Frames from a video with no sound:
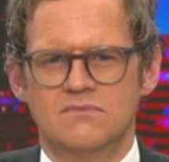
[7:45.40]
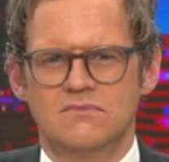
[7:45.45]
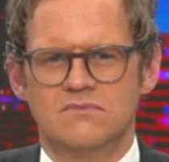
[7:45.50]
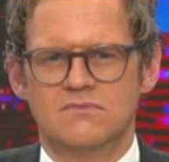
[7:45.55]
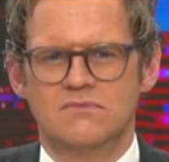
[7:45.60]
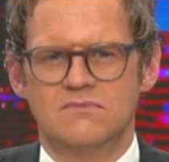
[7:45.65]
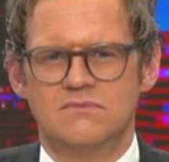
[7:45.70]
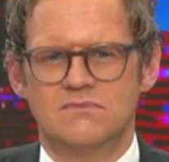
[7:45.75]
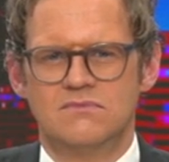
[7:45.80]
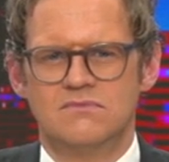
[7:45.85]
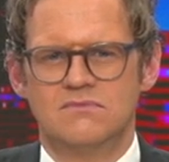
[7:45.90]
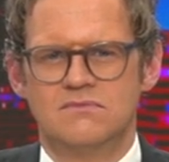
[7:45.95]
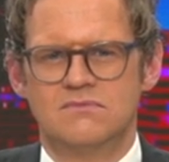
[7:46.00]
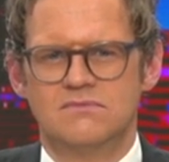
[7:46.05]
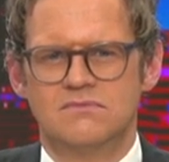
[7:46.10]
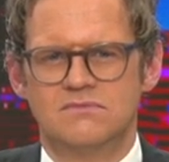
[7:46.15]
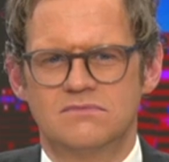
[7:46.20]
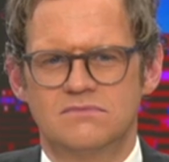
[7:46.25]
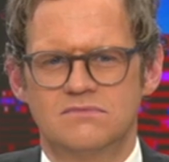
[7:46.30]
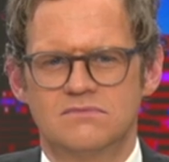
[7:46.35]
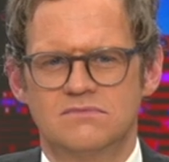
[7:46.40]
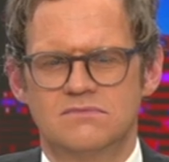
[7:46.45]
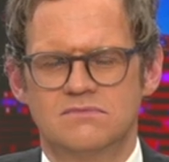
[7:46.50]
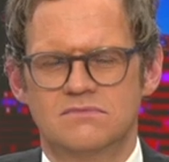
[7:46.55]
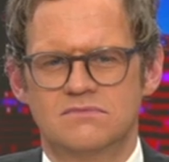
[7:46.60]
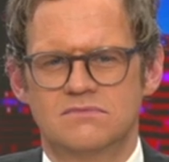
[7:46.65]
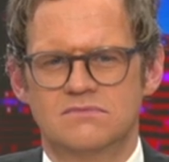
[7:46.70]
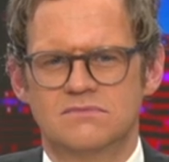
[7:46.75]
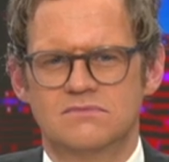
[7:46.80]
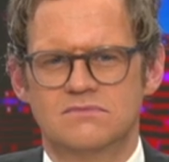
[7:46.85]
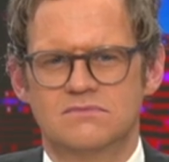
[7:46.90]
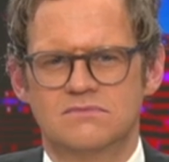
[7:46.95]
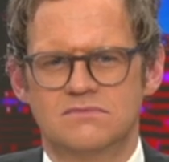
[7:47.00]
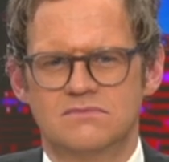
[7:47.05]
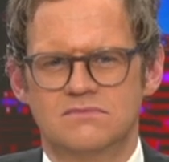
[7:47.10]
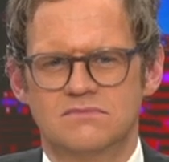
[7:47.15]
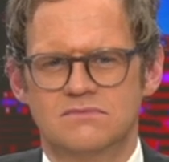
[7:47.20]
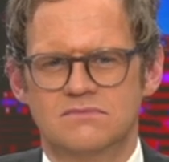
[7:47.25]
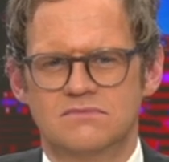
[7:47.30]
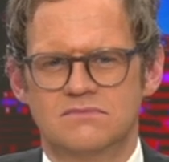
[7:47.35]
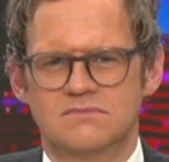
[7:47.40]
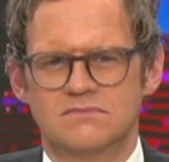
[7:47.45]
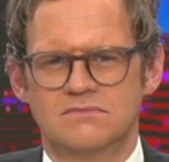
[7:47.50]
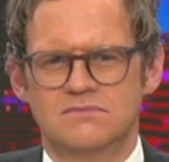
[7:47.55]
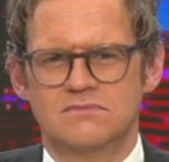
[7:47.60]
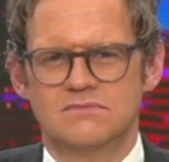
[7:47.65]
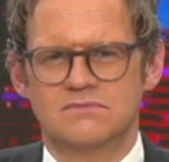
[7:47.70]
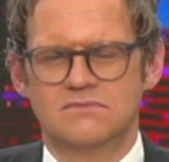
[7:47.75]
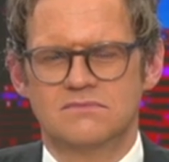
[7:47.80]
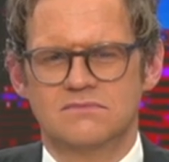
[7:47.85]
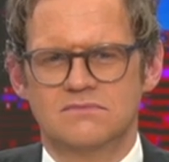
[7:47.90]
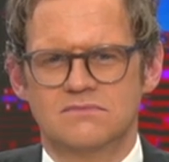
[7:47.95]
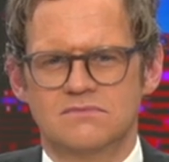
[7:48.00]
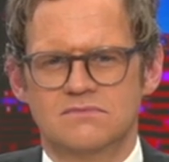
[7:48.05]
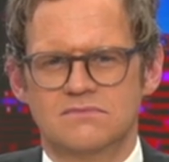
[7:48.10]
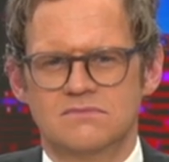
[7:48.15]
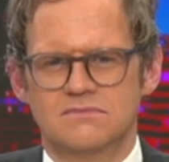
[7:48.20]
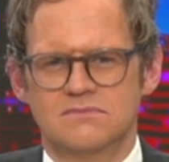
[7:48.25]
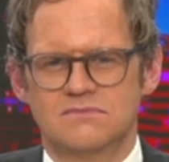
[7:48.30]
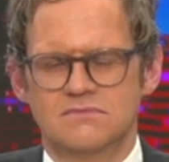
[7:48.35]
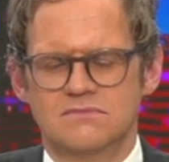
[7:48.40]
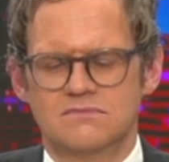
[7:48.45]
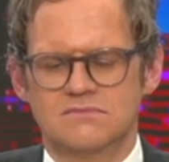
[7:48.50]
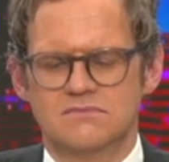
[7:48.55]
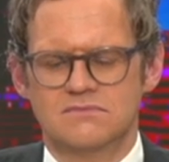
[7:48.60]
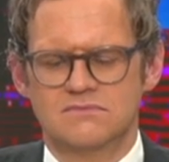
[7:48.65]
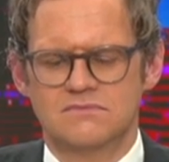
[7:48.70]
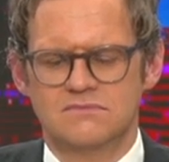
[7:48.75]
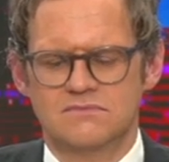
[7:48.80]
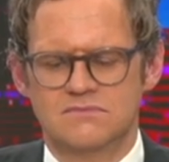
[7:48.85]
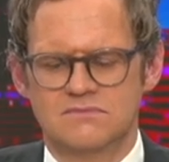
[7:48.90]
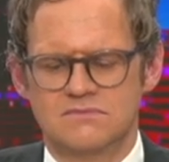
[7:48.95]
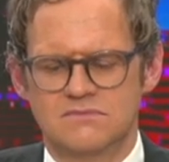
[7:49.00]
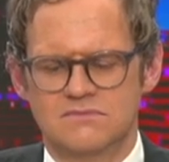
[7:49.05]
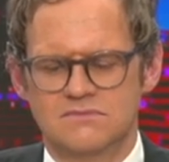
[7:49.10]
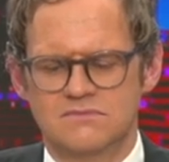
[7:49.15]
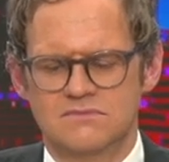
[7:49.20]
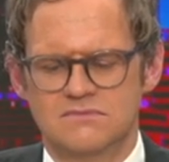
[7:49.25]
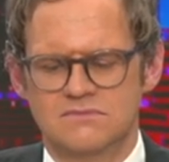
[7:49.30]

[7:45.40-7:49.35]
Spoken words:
(not speaking)